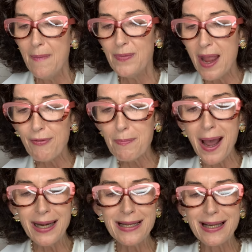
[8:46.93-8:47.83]
Never
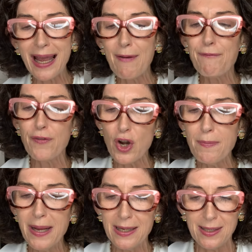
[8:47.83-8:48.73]
mind, he's got a
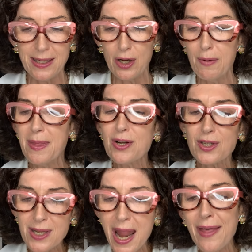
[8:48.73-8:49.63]
firming serum.
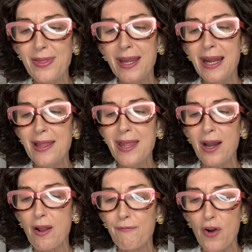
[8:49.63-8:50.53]
There's nothing in
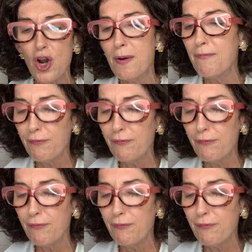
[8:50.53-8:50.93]
there to firm.